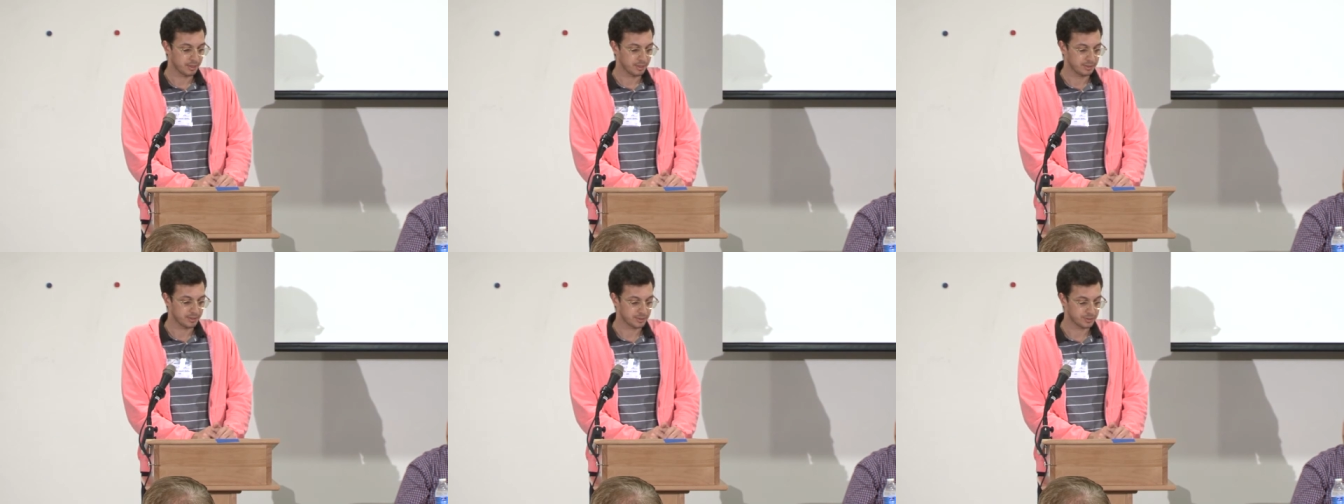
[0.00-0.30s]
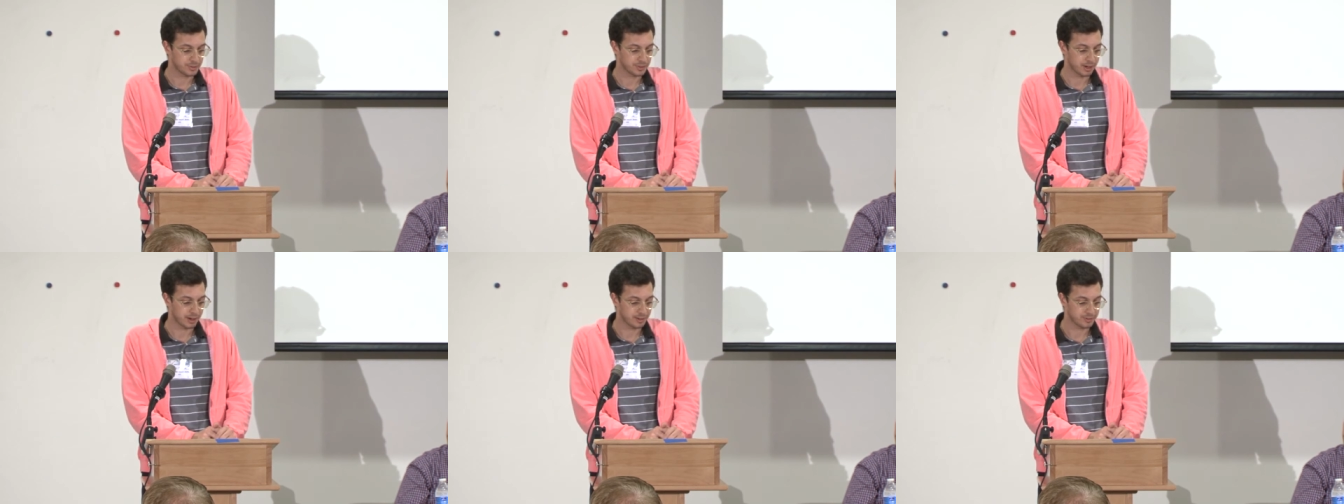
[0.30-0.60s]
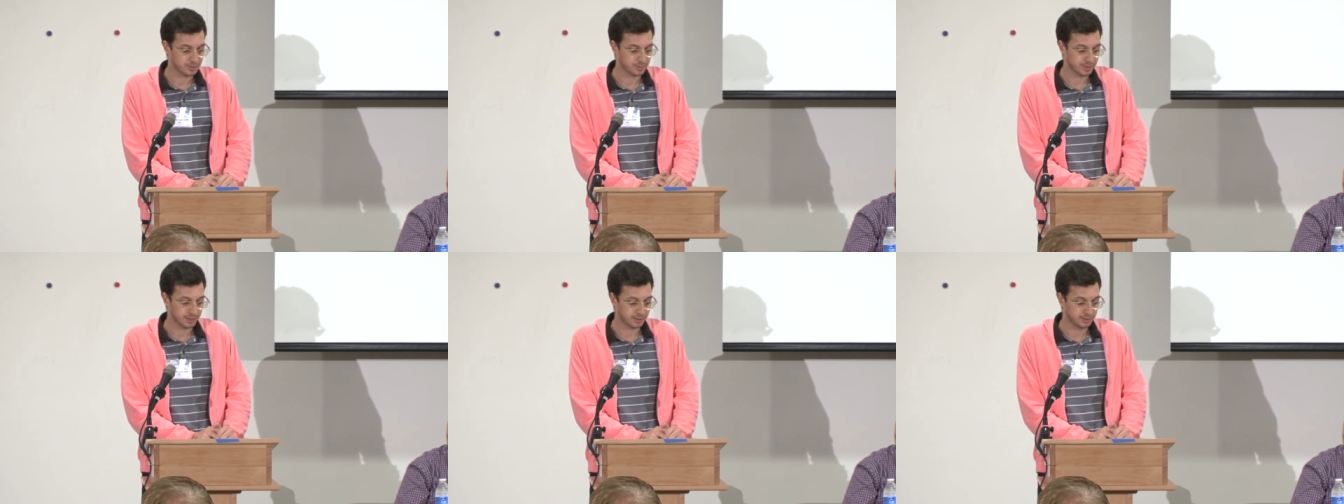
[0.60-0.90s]
They're
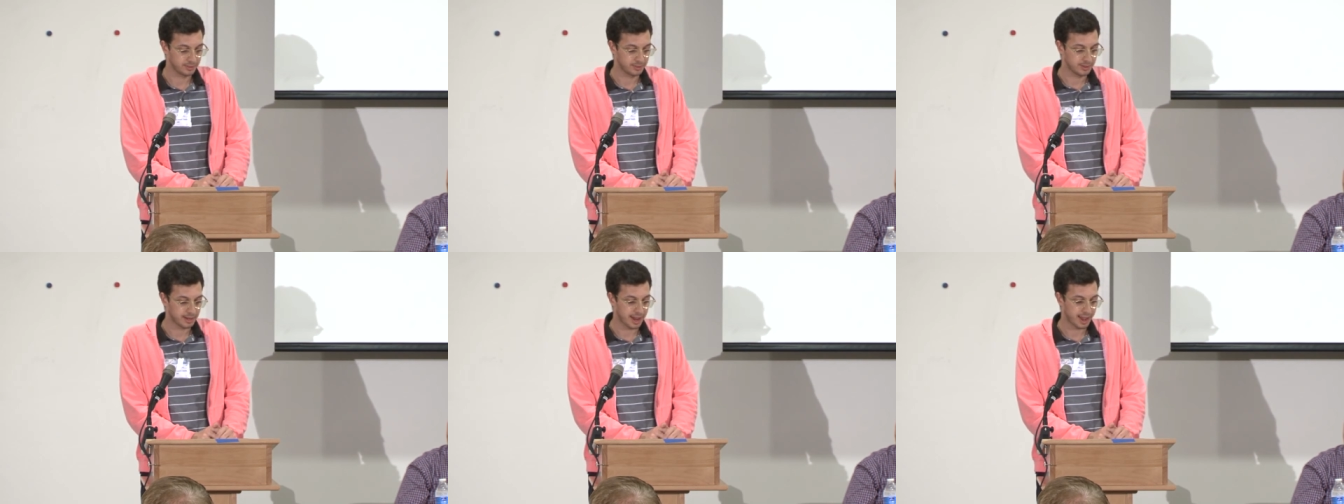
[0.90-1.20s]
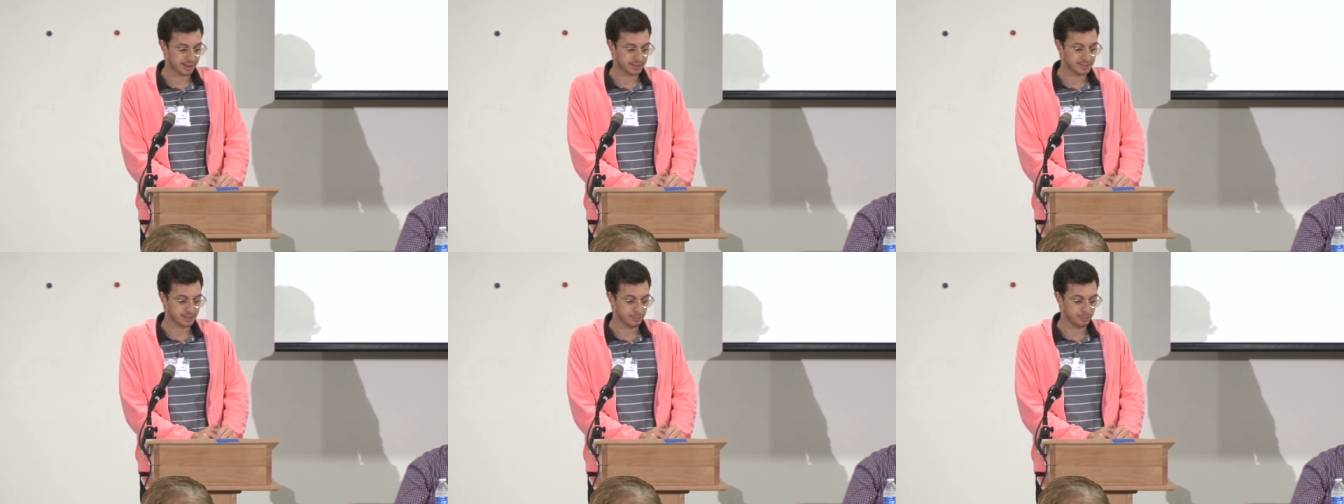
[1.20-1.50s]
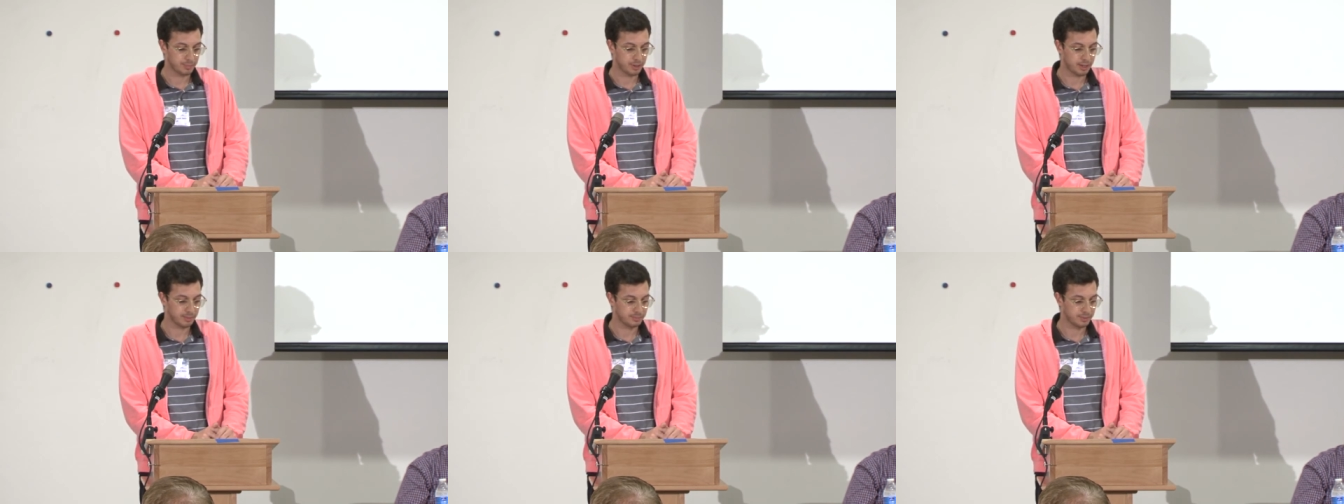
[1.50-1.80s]
charged with lewd acts
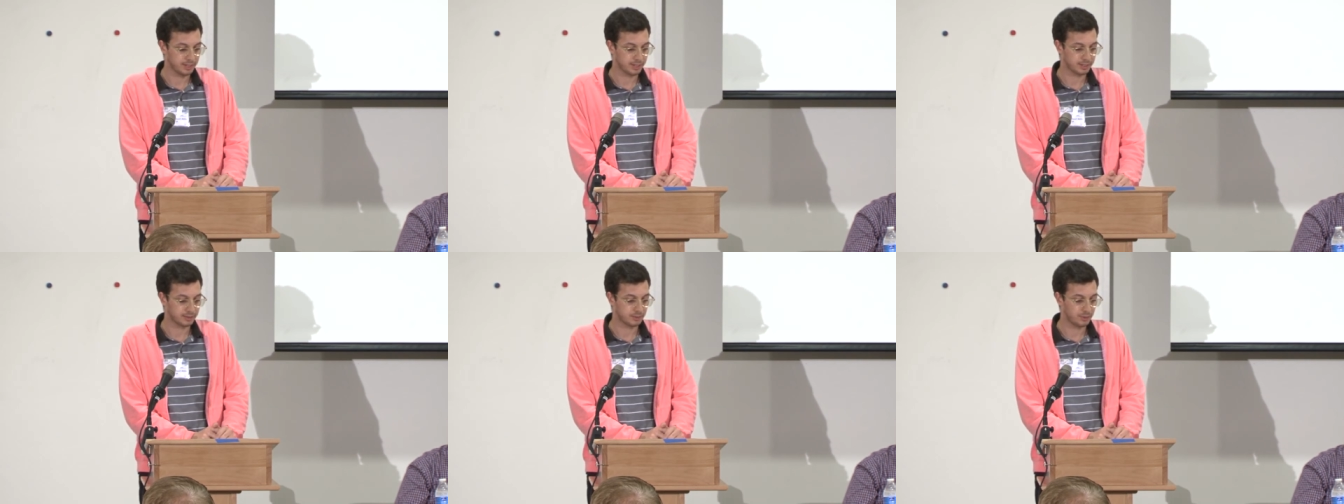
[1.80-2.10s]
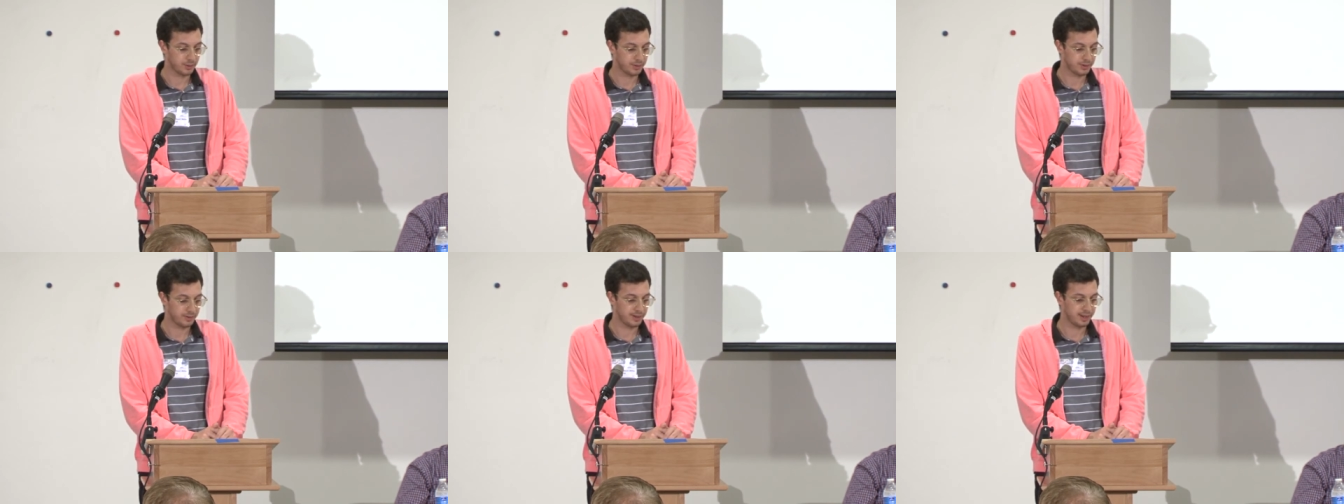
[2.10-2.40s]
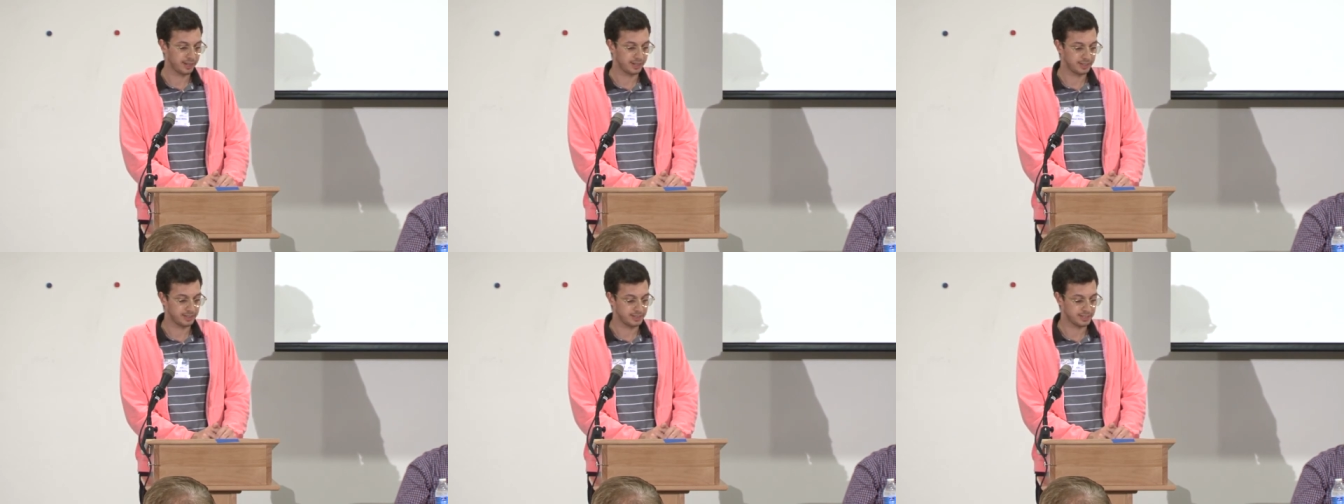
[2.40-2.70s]
in public,
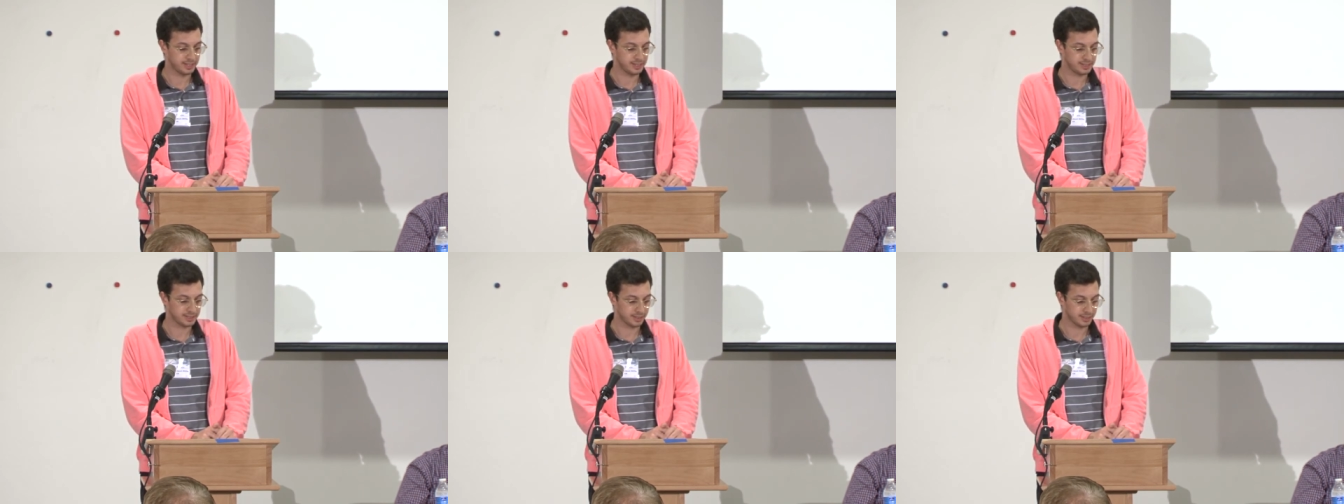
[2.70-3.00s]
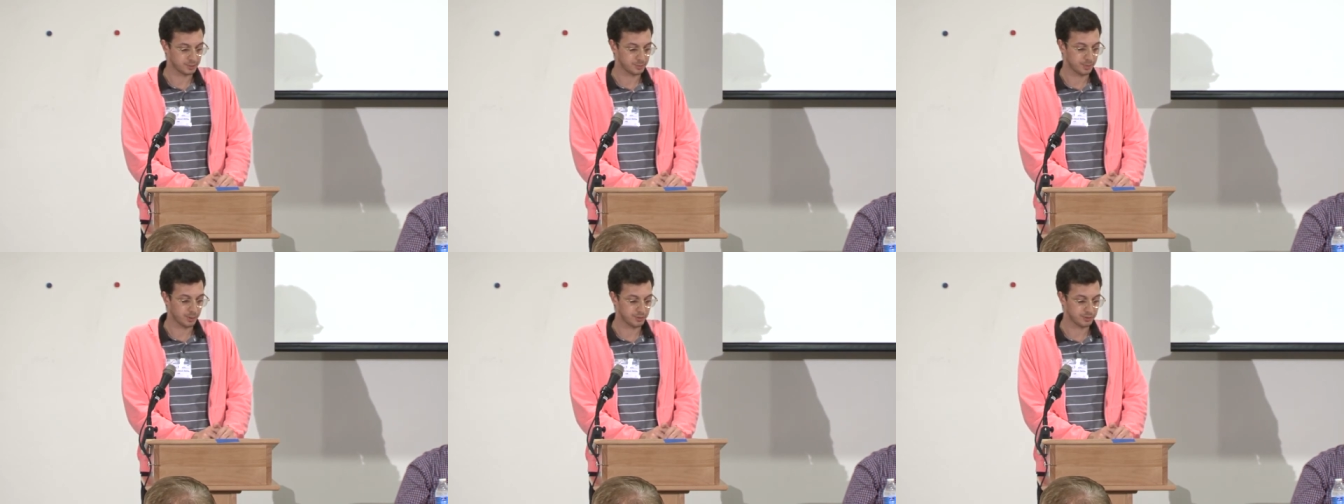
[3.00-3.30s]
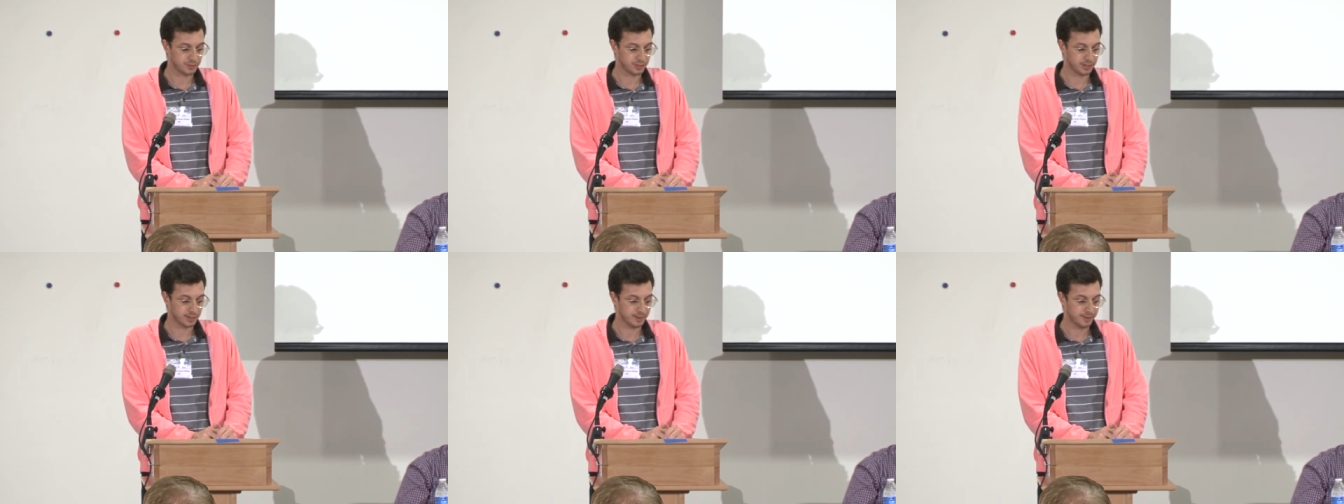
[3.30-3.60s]
loitering, and indecent
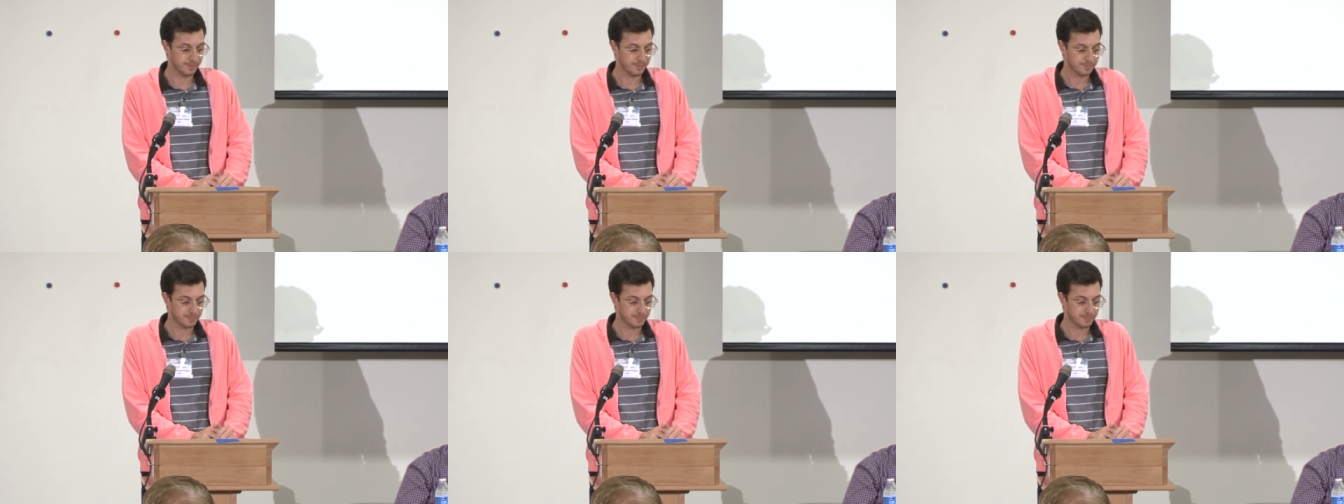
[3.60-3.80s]
exposure,